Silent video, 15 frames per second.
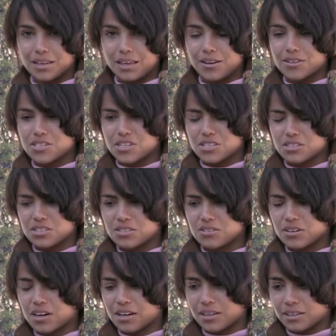it was just
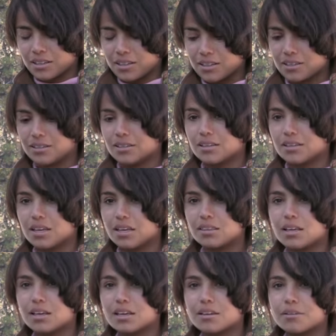too hard. And
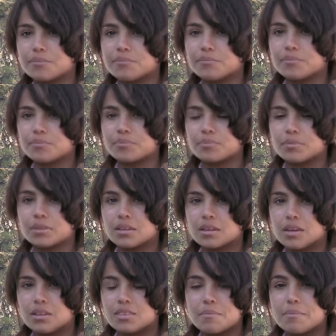like
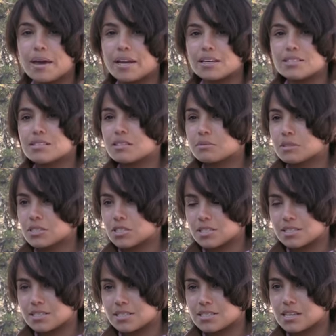the medicine was
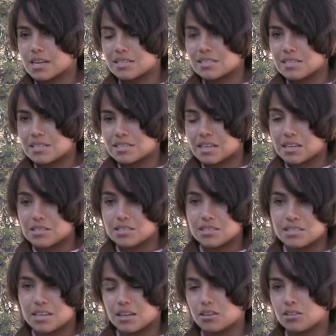just disgusting, because I used to
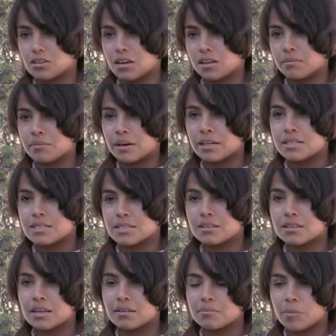take a lot of
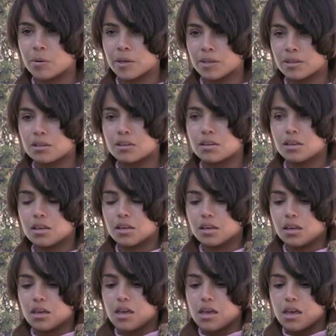medicine at that point.
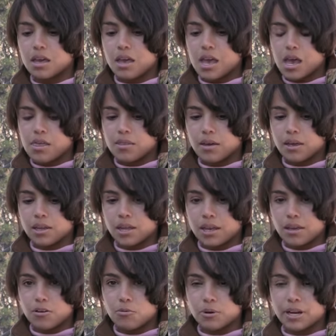And then
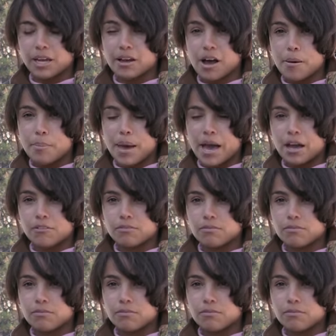when I got back